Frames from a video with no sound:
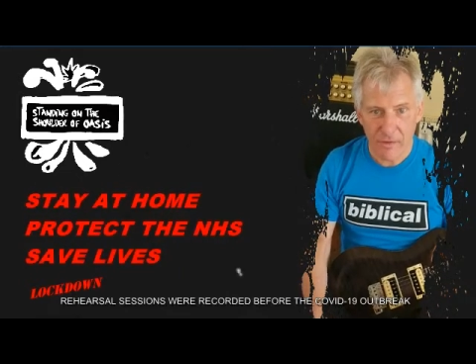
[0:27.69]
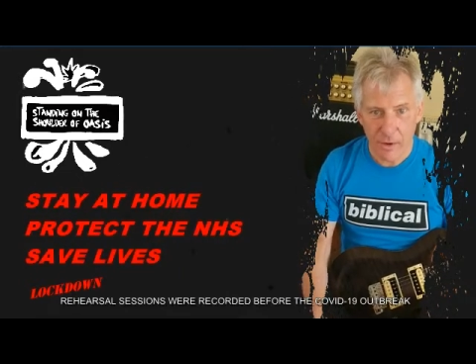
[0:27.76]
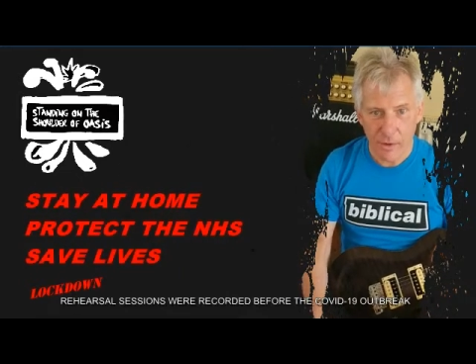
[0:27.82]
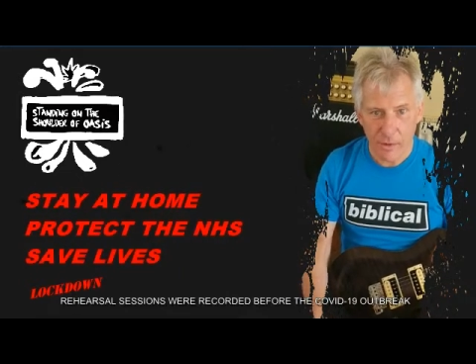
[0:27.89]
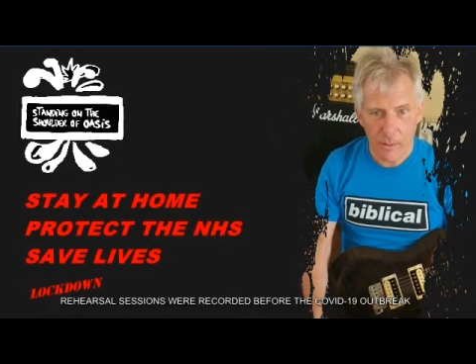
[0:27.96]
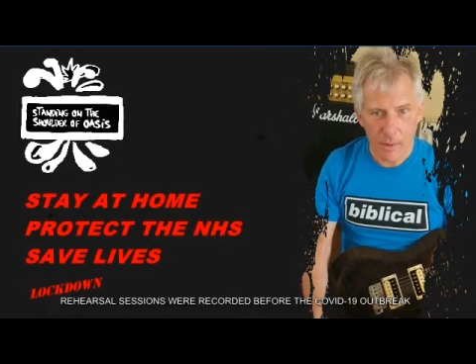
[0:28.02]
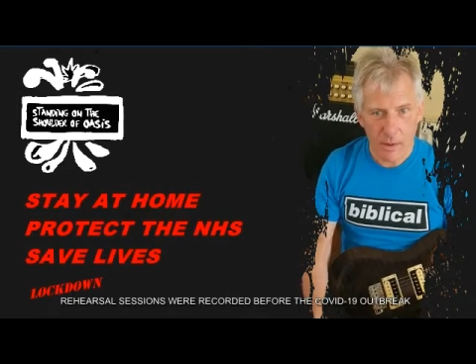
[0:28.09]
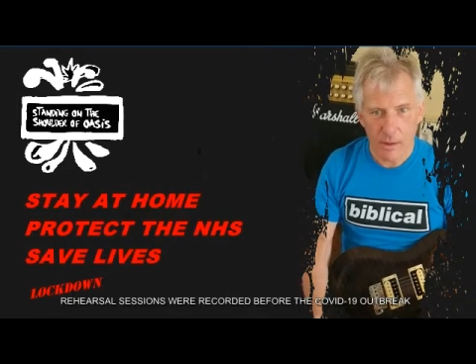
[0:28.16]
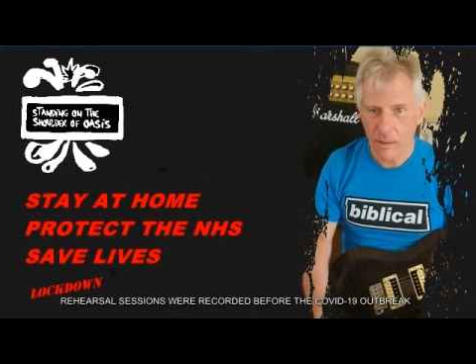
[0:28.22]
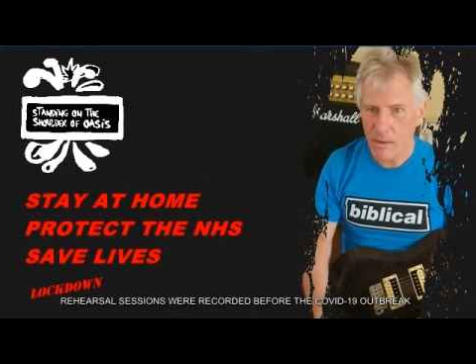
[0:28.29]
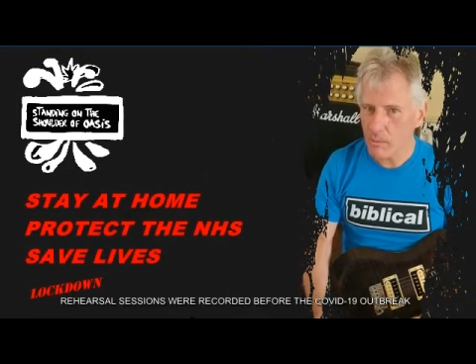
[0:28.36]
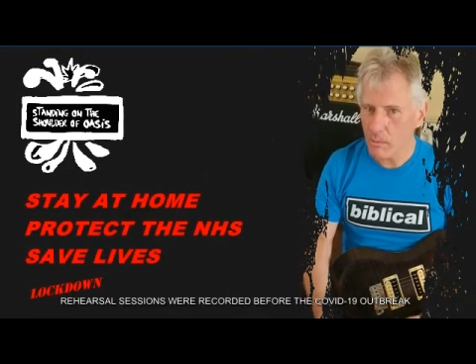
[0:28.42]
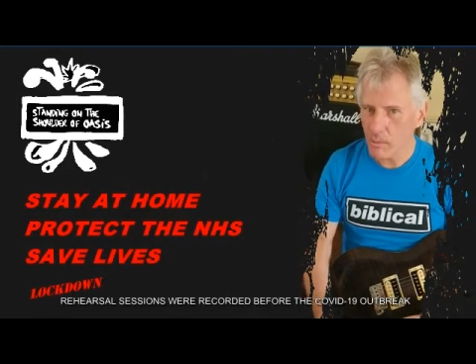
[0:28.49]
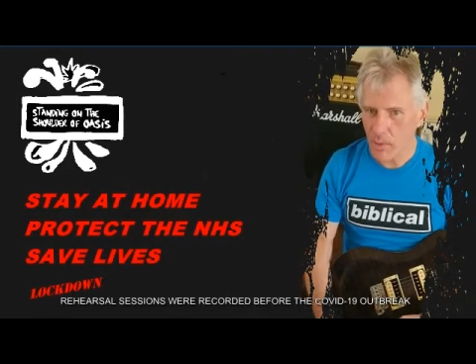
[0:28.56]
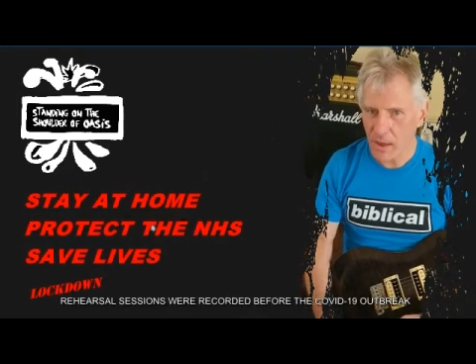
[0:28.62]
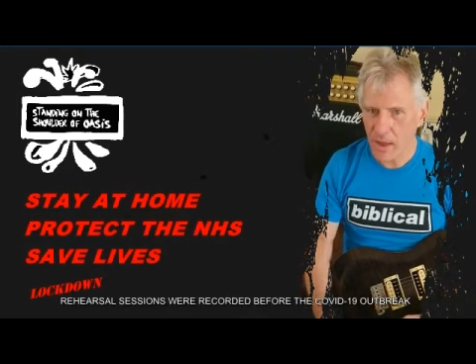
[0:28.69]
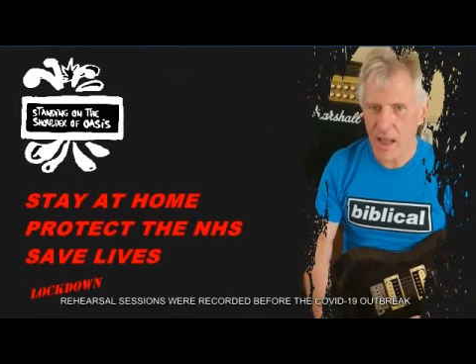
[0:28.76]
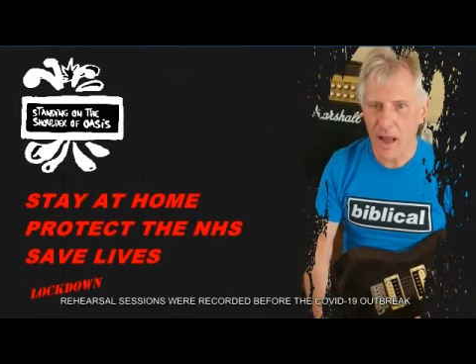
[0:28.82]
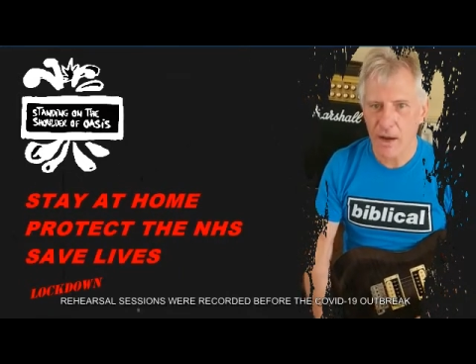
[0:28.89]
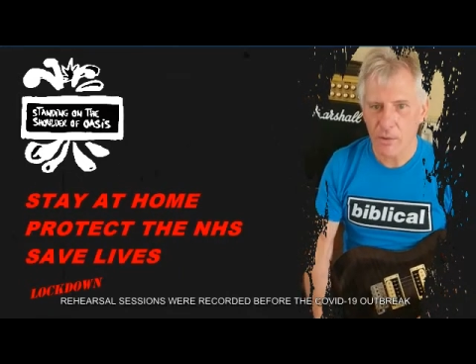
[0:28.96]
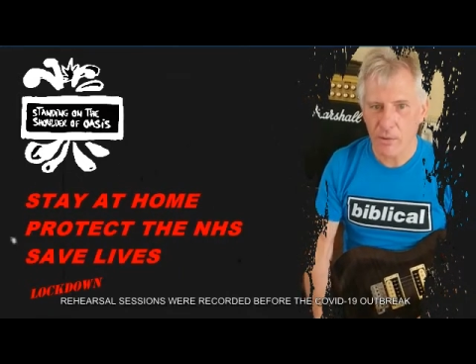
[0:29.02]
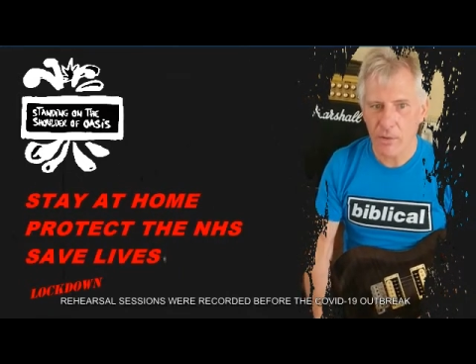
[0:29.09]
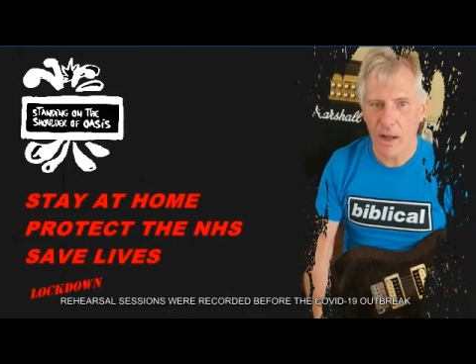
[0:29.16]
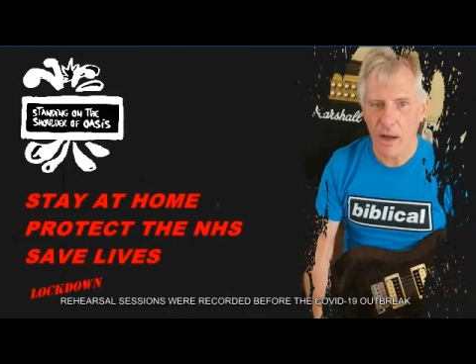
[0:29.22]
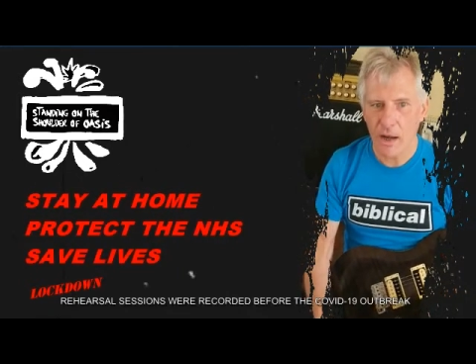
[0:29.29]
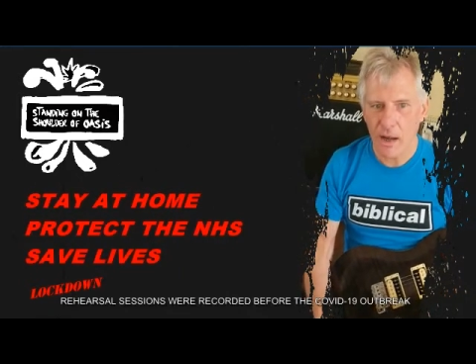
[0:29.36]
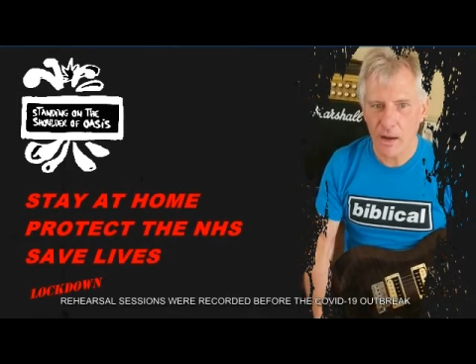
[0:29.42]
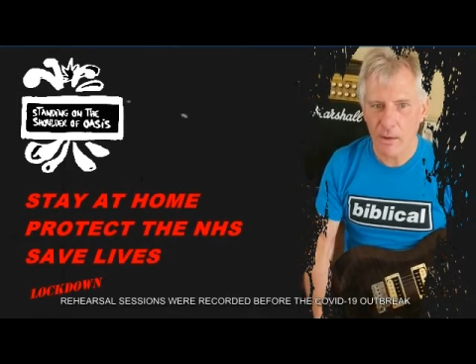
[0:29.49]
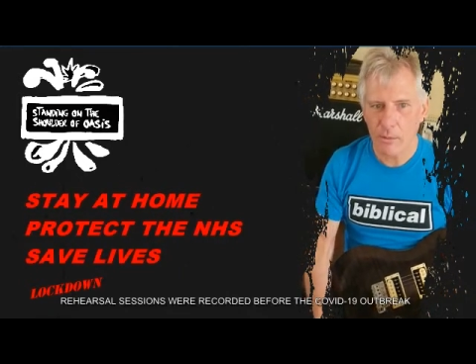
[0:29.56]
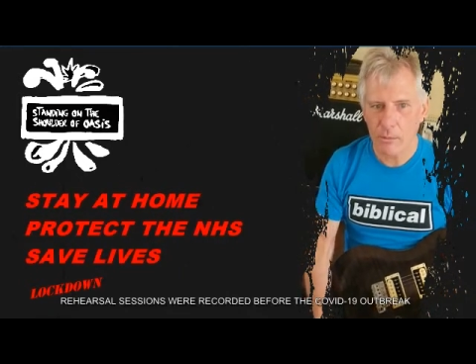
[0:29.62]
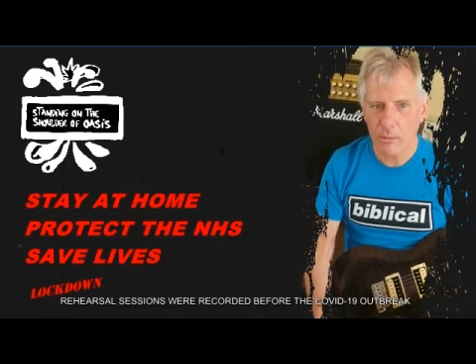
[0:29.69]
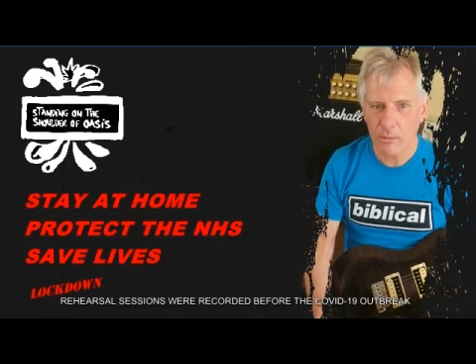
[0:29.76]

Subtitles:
you, but we can't do that now.